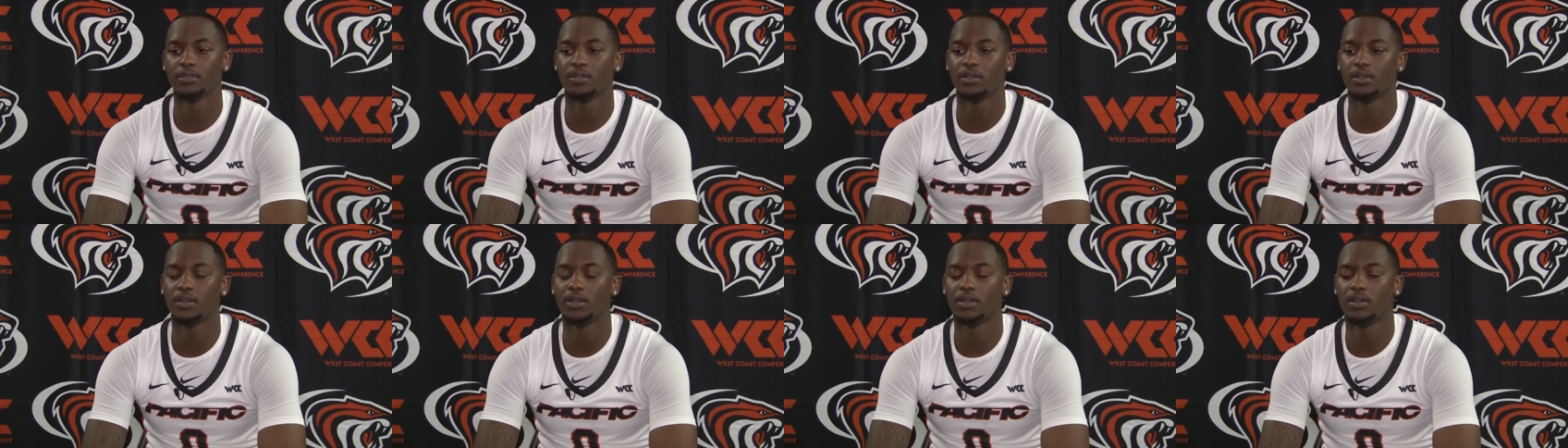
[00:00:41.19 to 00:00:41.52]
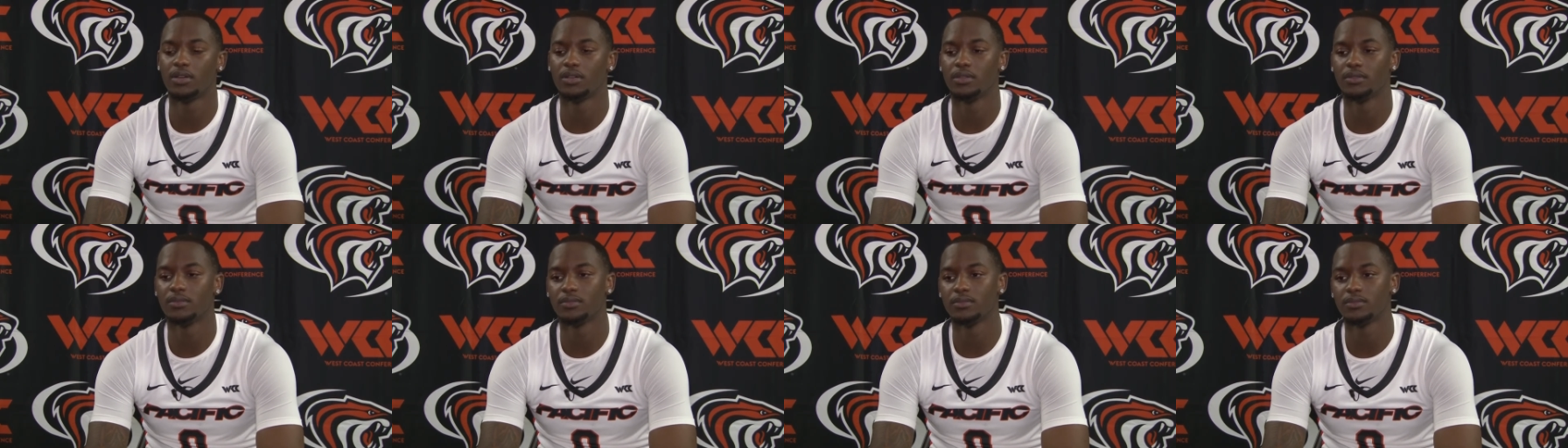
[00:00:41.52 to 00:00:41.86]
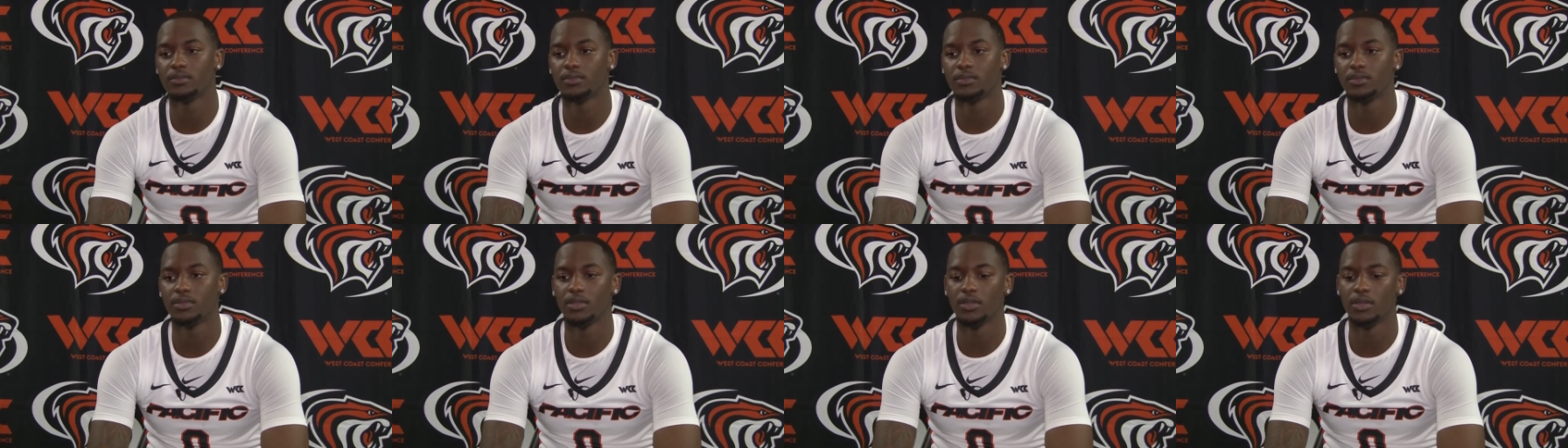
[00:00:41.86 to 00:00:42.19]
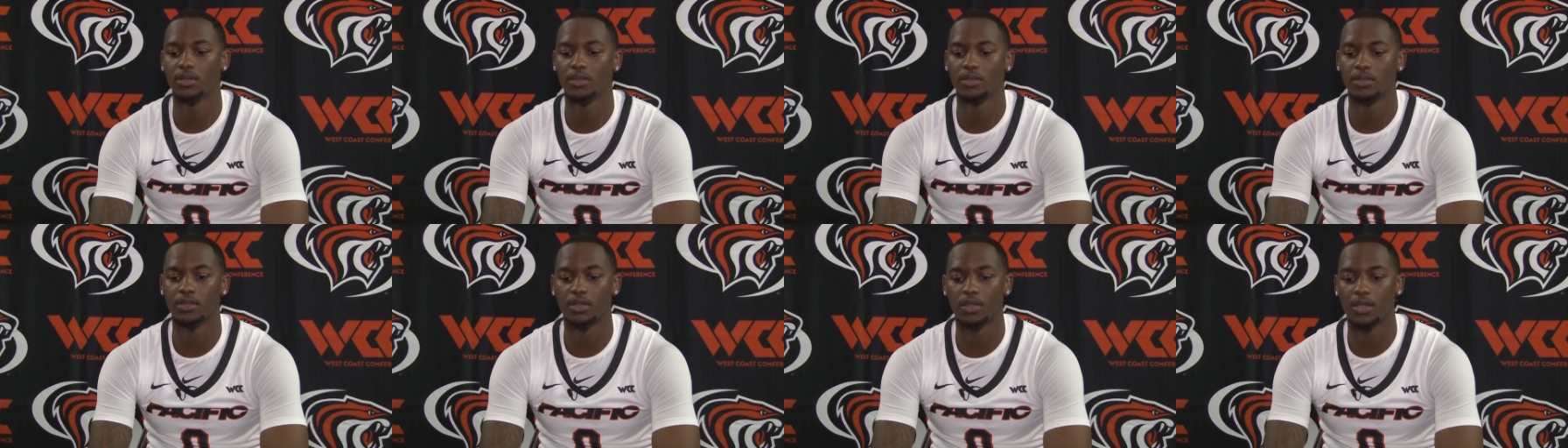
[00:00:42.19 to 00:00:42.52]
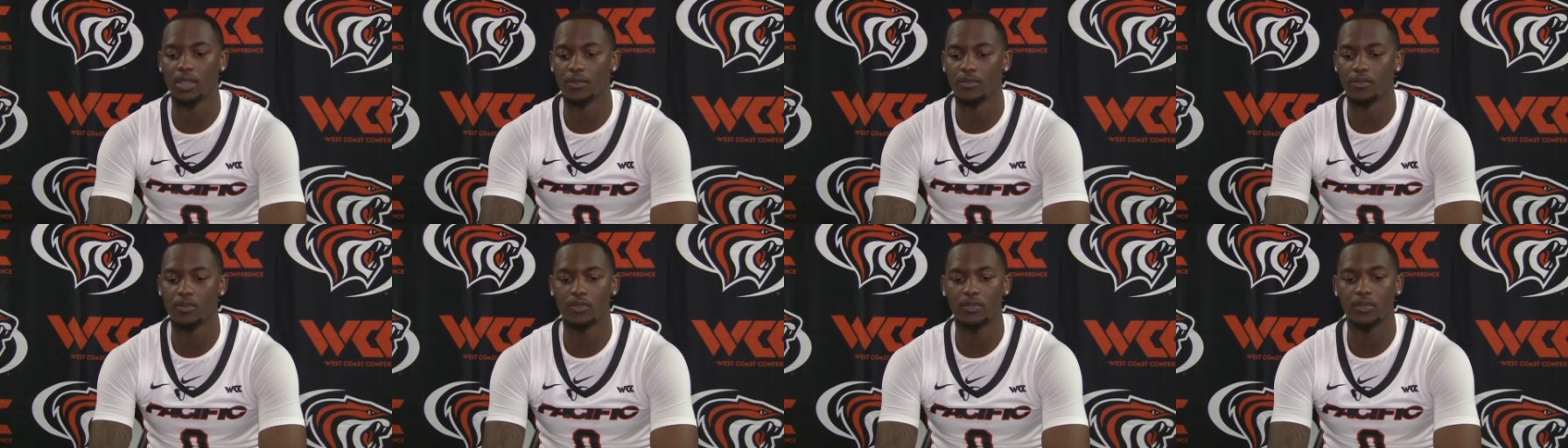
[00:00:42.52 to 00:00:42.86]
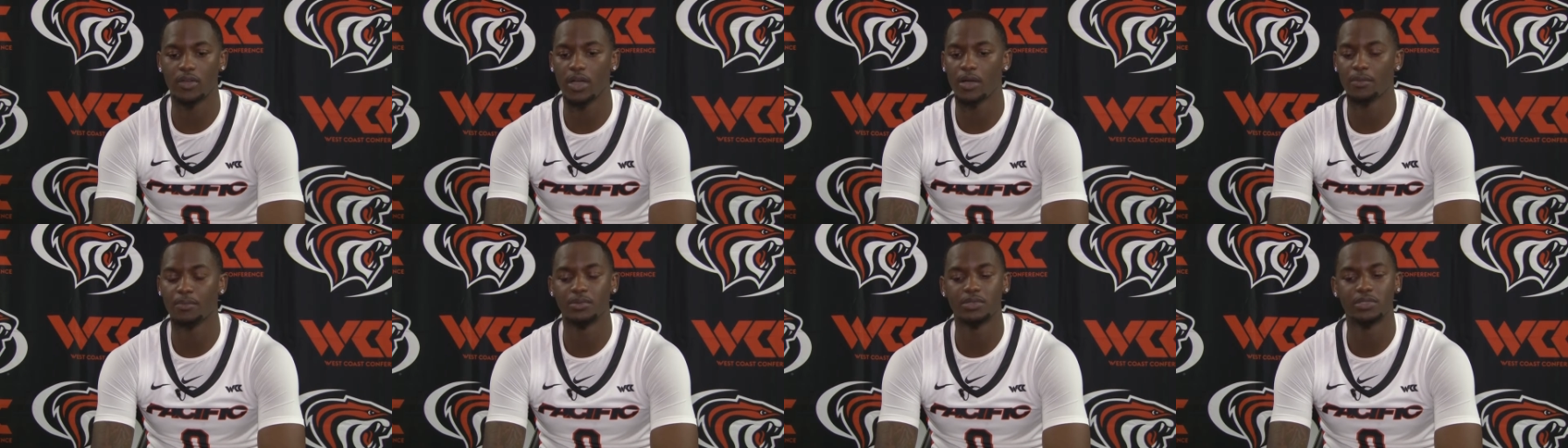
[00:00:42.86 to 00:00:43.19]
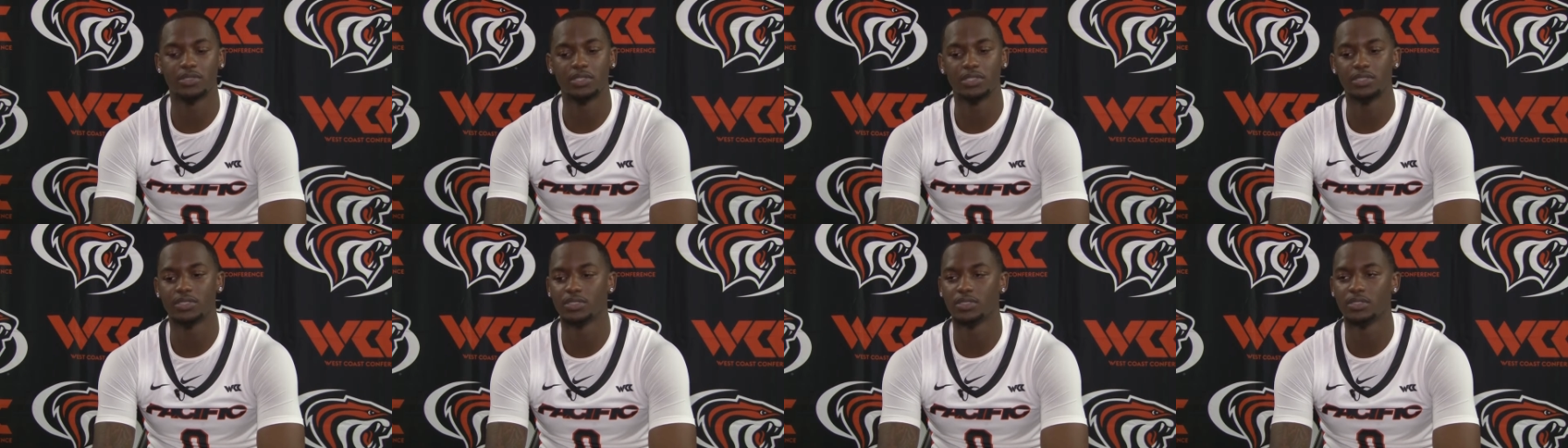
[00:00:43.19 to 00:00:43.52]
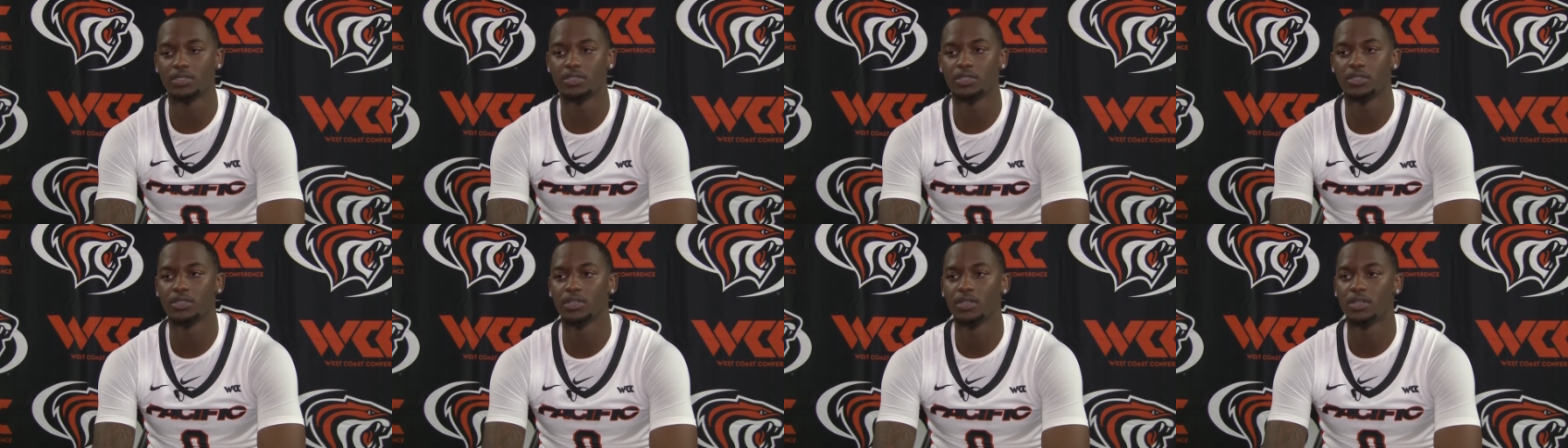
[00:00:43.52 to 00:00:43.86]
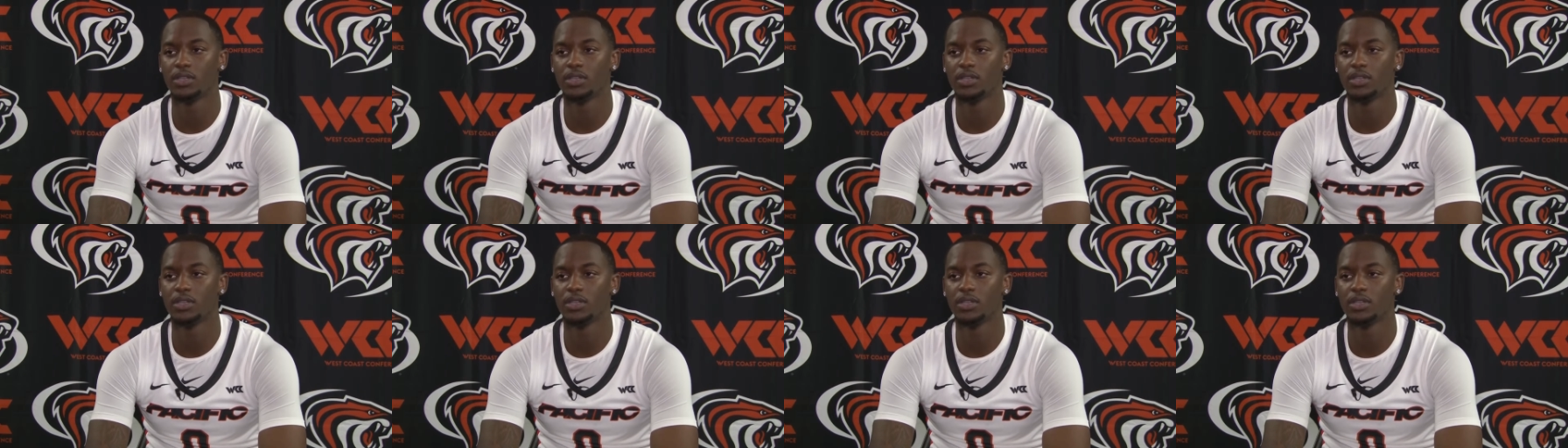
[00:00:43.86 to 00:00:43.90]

uh, the the level of competition.